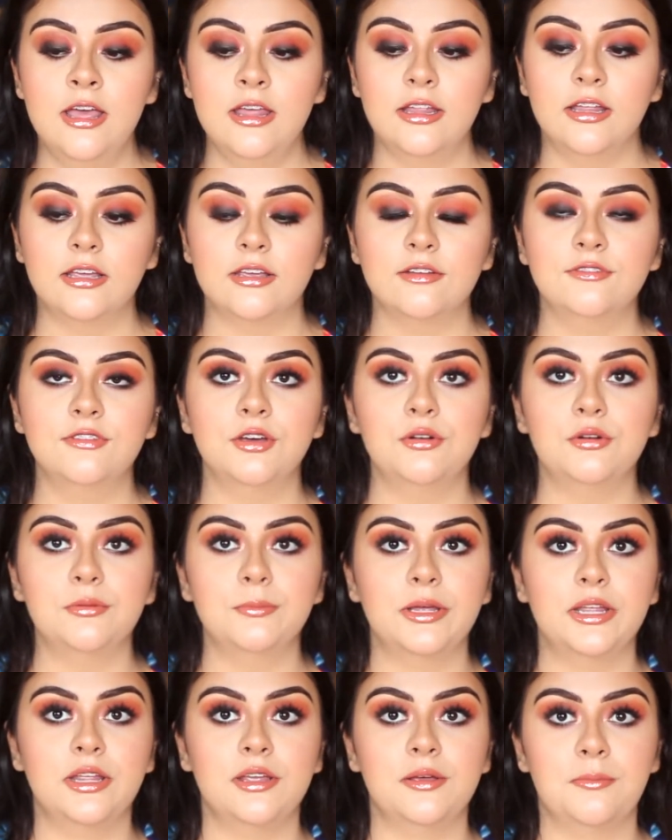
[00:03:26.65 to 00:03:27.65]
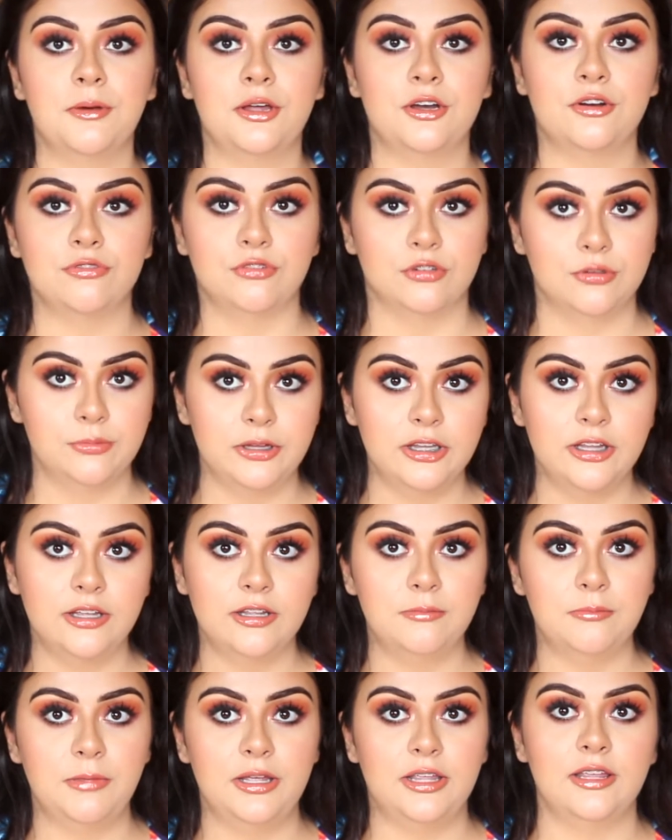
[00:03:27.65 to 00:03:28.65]
Like if they were making a better formula
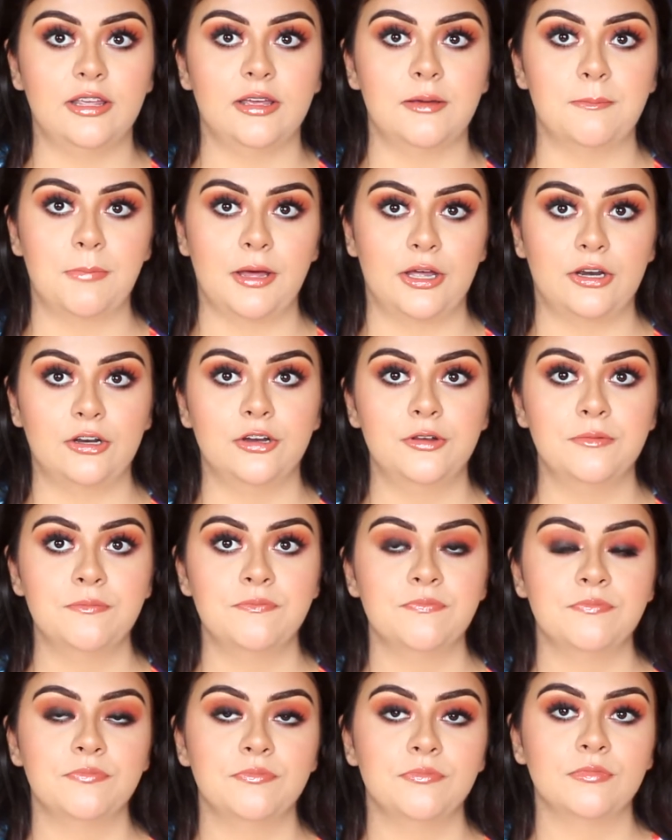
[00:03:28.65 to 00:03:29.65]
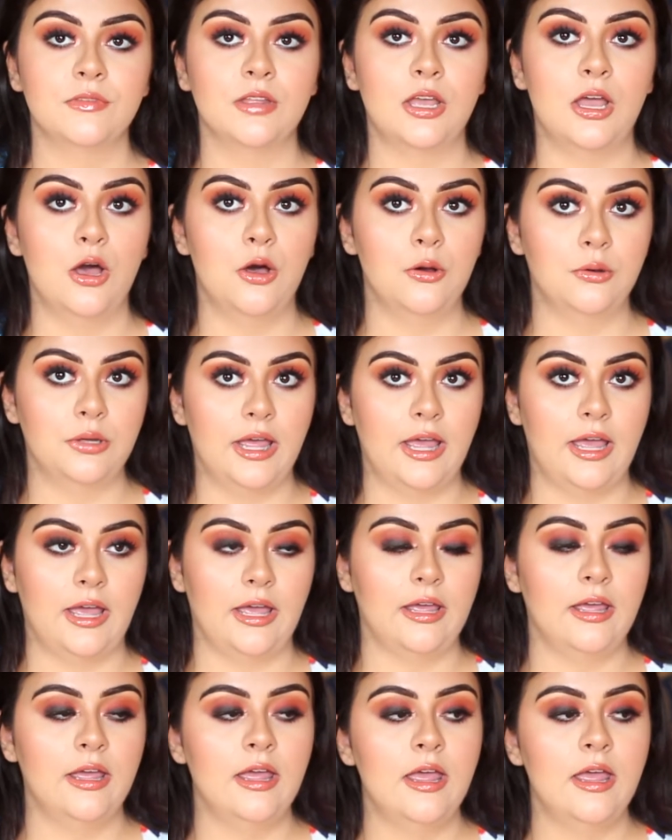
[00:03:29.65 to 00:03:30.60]
and making it better, okay.